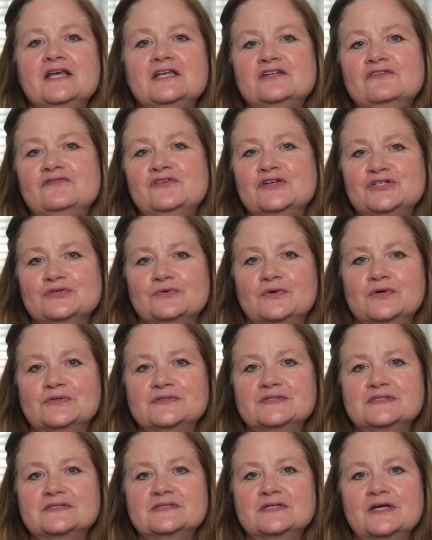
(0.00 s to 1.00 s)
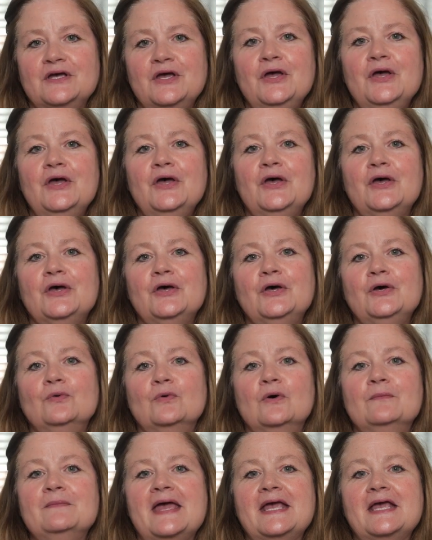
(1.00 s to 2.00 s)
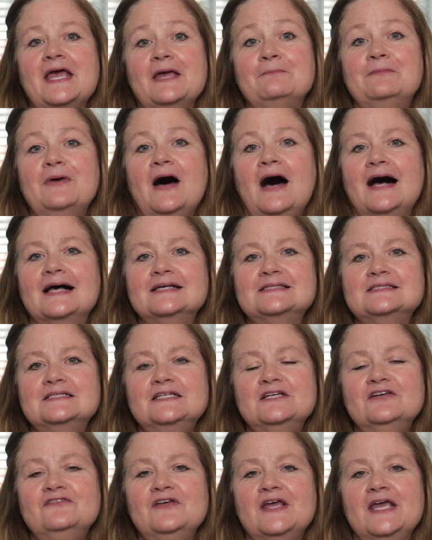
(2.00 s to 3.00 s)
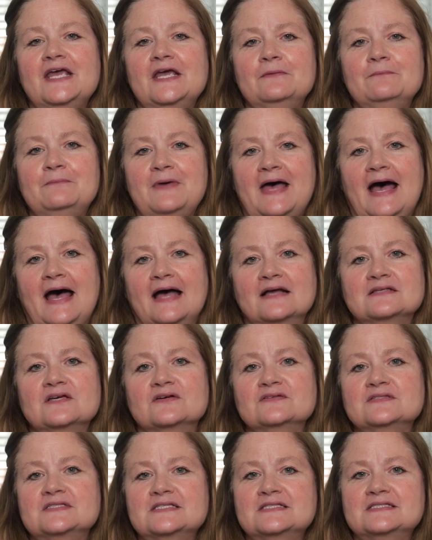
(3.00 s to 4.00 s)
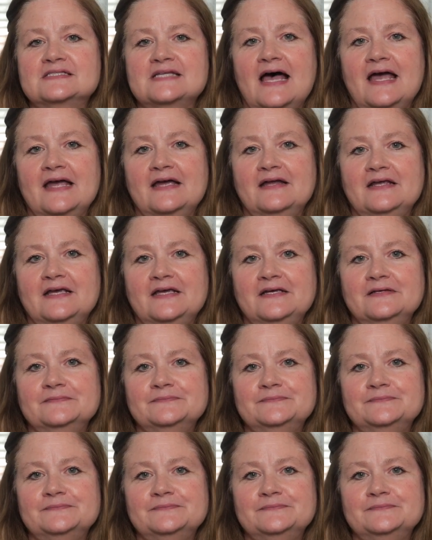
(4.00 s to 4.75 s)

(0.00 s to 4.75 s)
individuals who will make a positive impact on society.